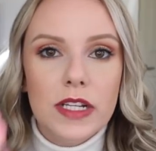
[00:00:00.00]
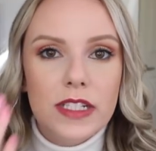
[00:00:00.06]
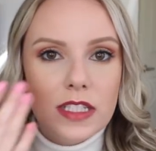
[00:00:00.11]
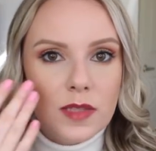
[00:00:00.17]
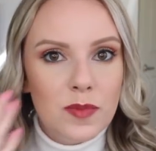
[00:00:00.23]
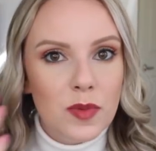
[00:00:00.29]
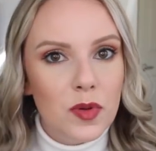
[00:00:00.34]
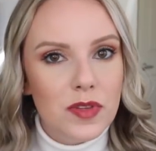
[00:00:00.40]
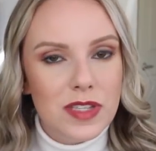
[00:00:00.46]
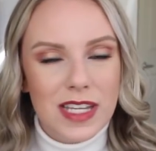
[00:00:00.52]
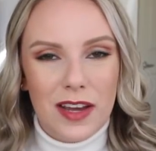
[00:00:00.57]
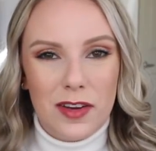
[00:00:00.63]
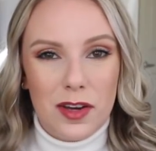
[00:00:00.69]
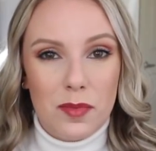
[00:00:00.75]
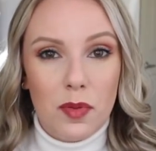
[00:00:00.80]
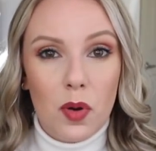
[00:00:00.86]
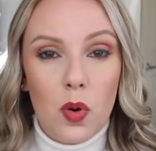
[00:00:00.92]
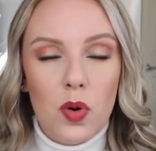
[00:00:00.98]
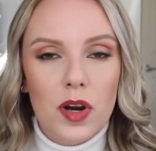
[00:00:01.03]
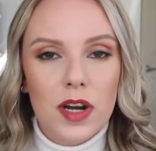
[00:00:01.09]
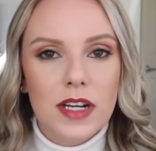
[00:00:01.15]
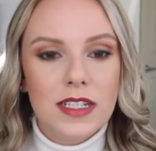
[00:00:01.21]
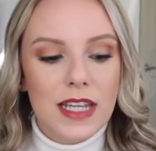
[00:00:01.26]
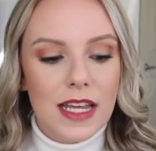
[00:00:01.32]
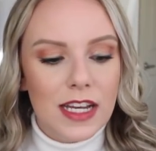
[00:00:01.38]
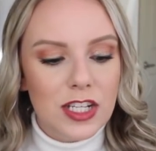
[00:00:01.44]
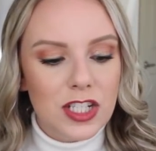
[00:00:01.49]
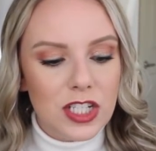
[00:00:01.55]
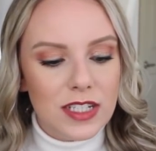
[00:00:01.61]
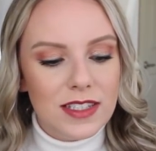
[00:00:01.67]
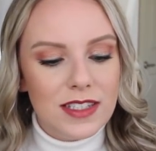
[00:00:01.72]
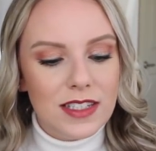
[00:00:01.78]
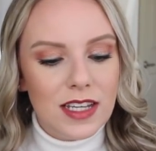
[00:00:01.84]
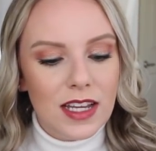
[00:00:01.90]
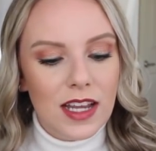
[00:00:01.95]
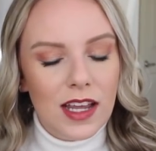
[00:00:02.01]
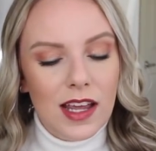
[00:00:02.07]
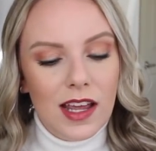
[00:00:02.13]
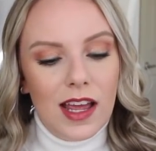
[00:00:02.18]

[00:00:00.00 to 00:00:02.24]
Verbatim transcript: It smooths out your pores and it just,